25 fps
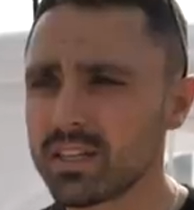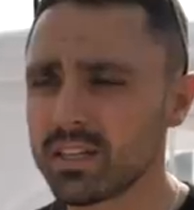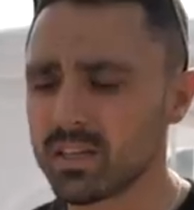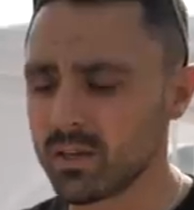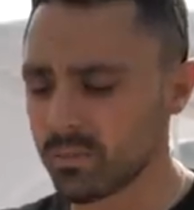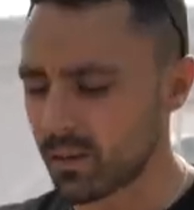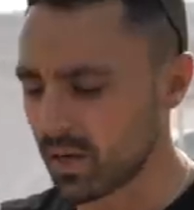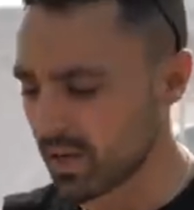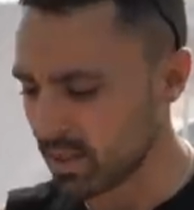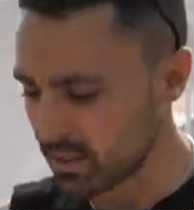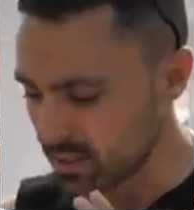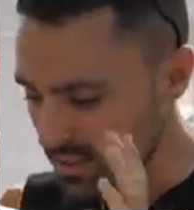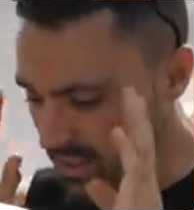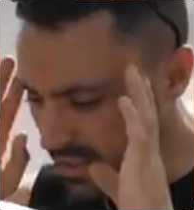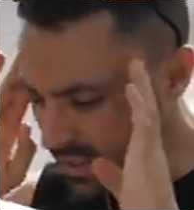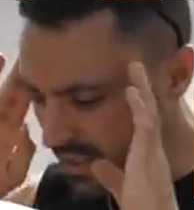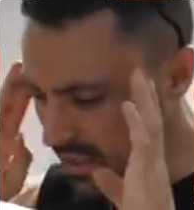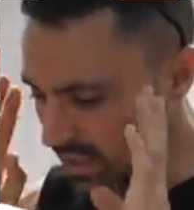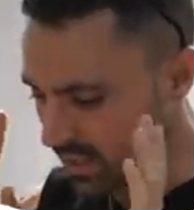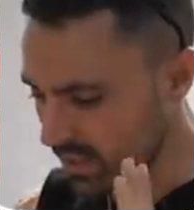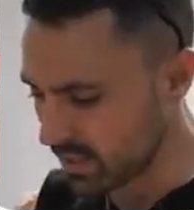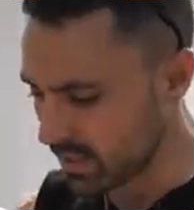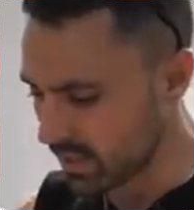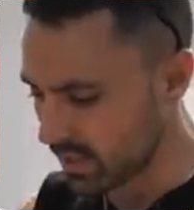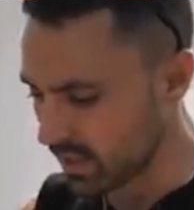You might
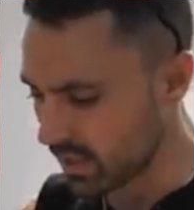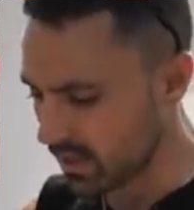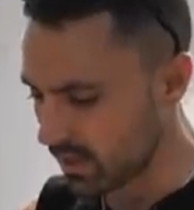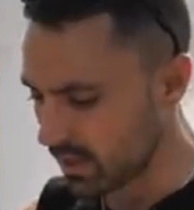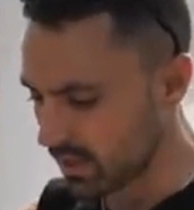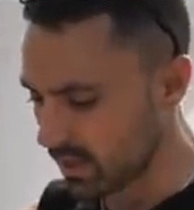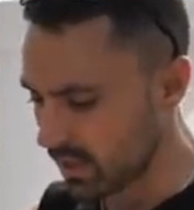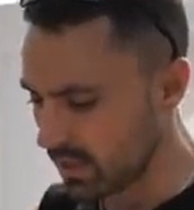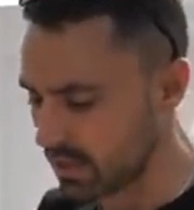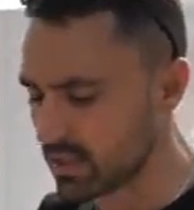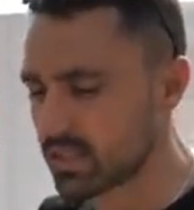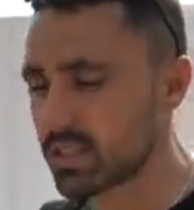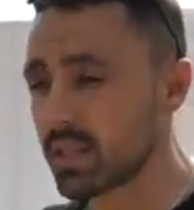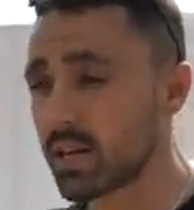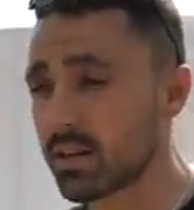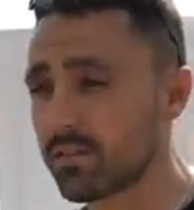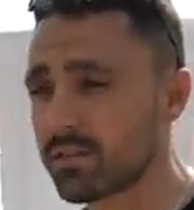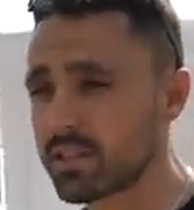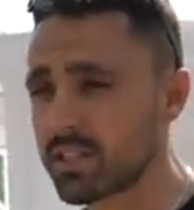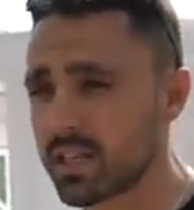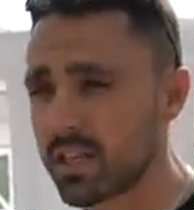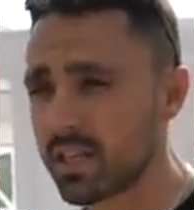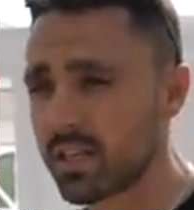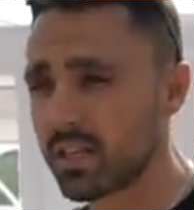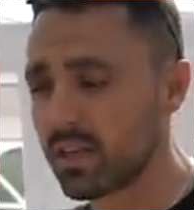see instead of
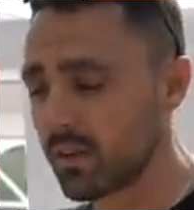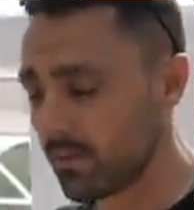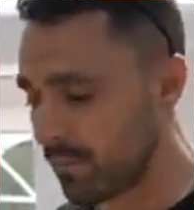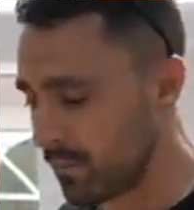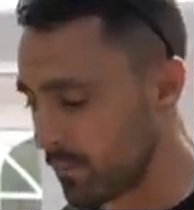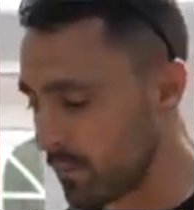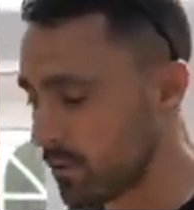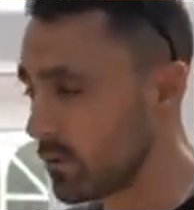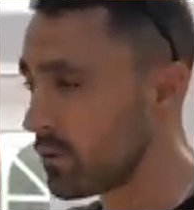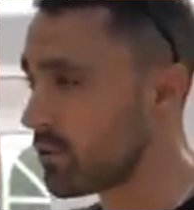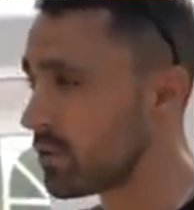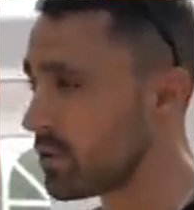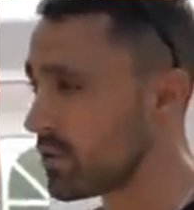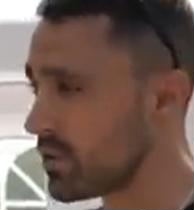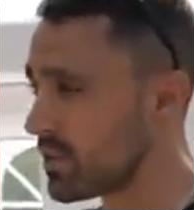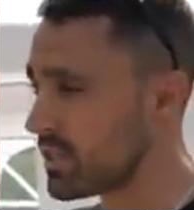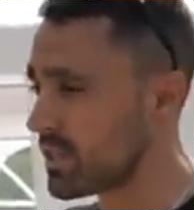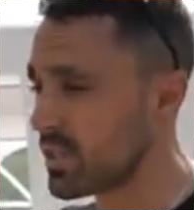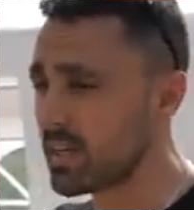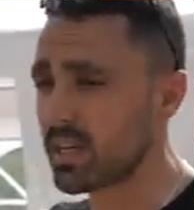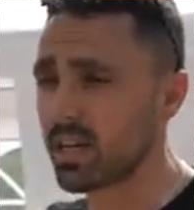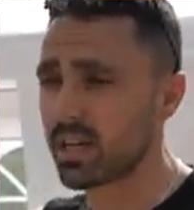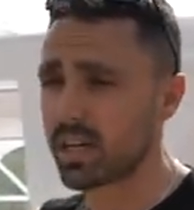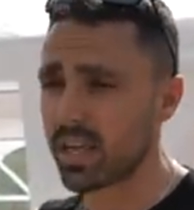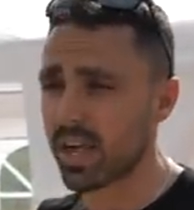seeing food, you
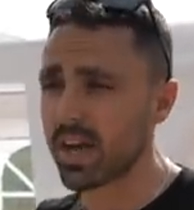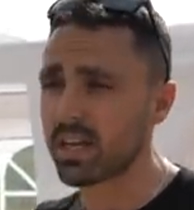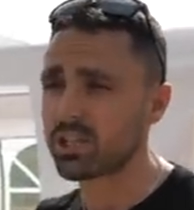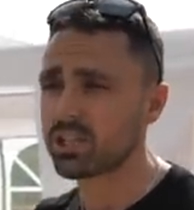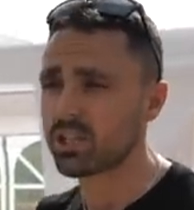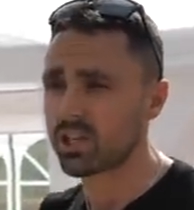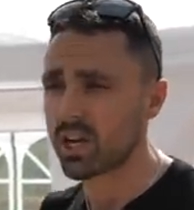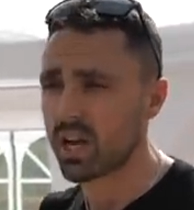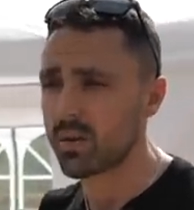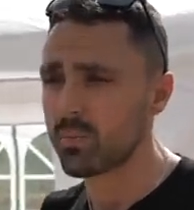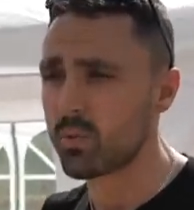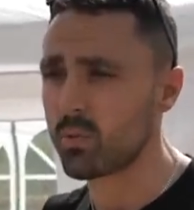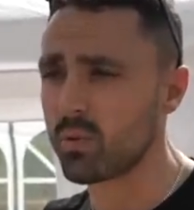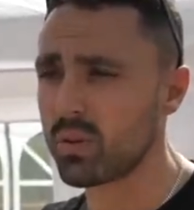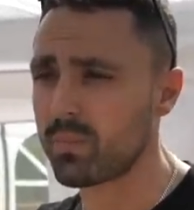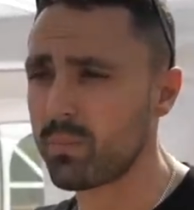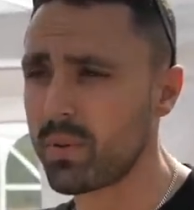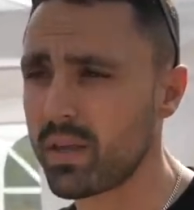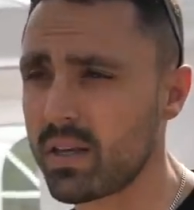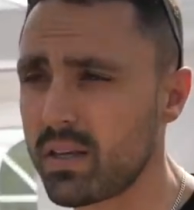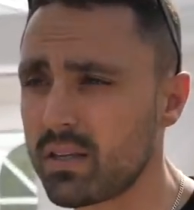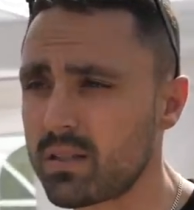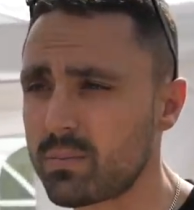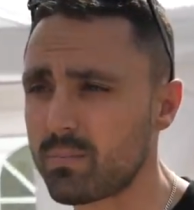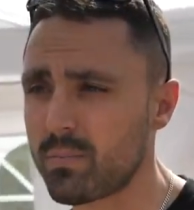see a gas chamber with
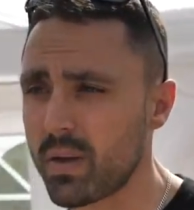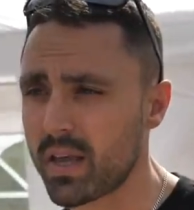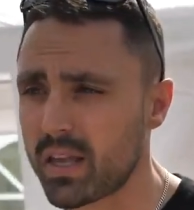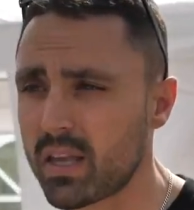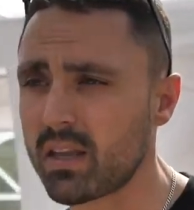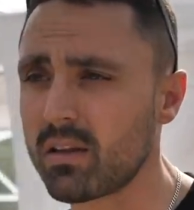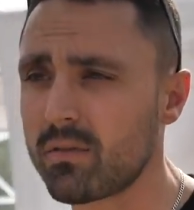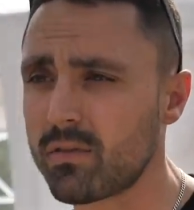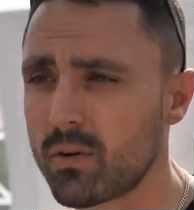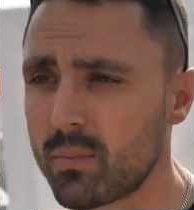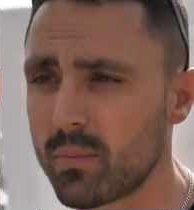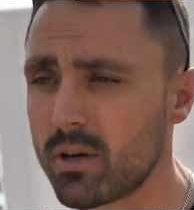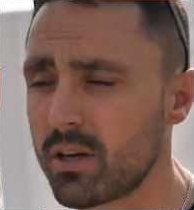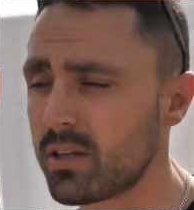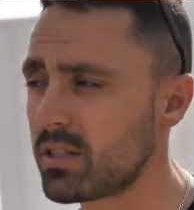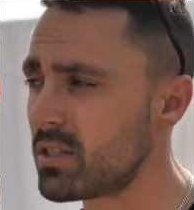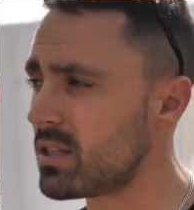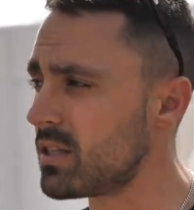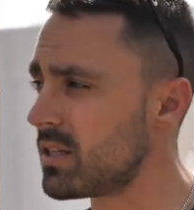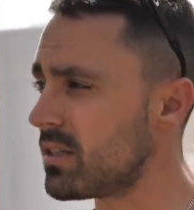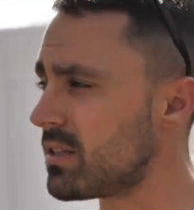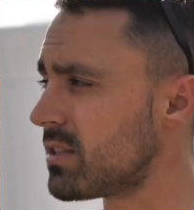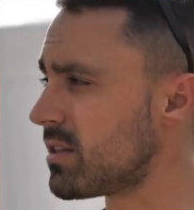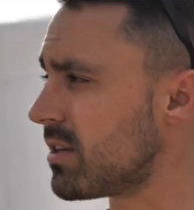pigs begging for mercy.